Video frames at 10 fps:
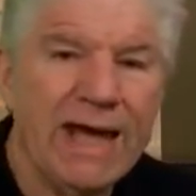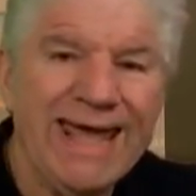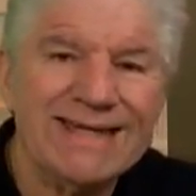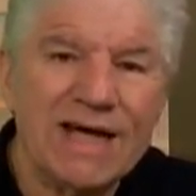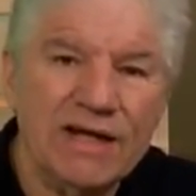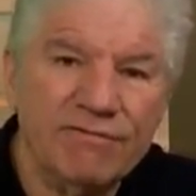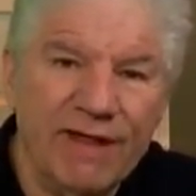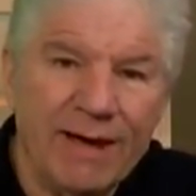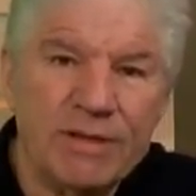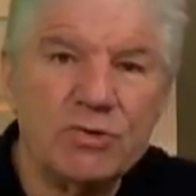
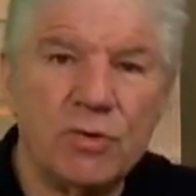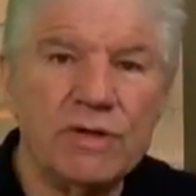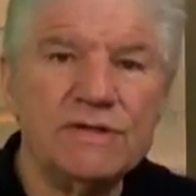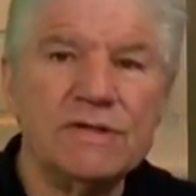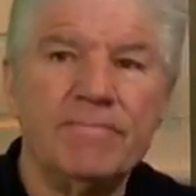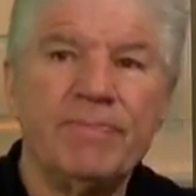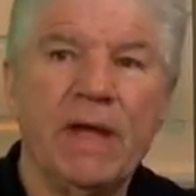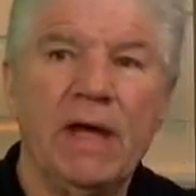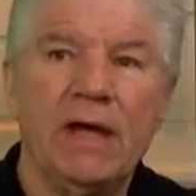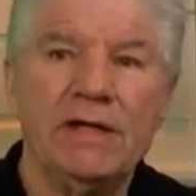anti-inflammatories,
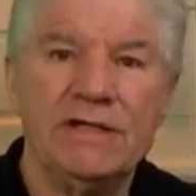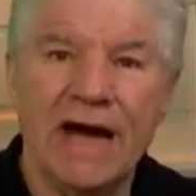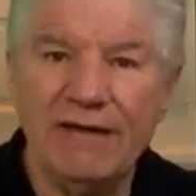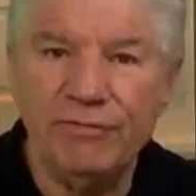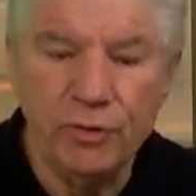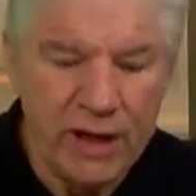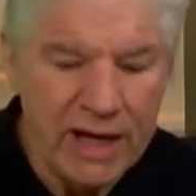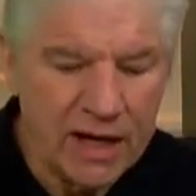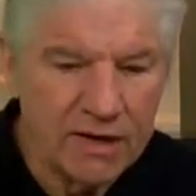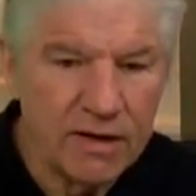
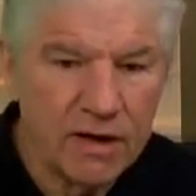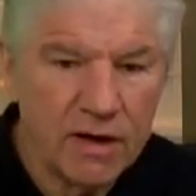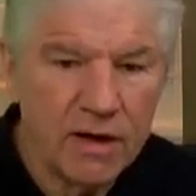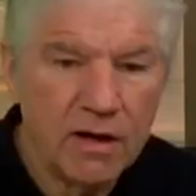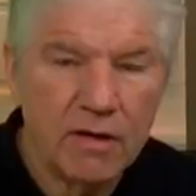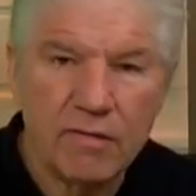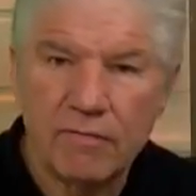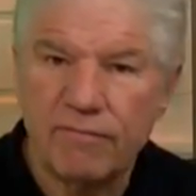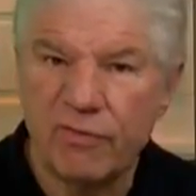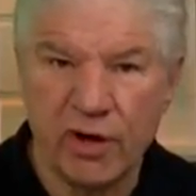Diflucan
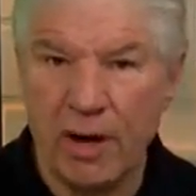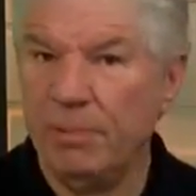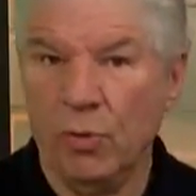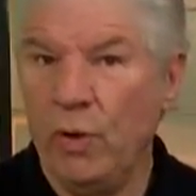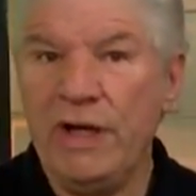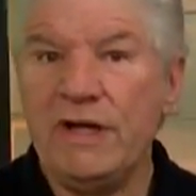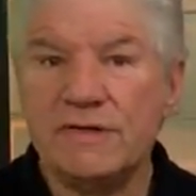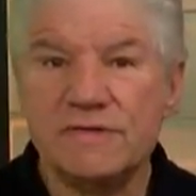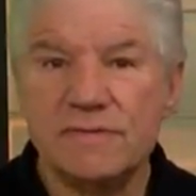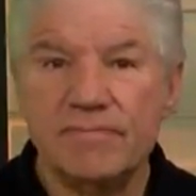for a couple of
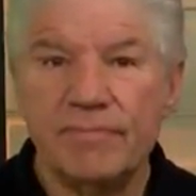weeks.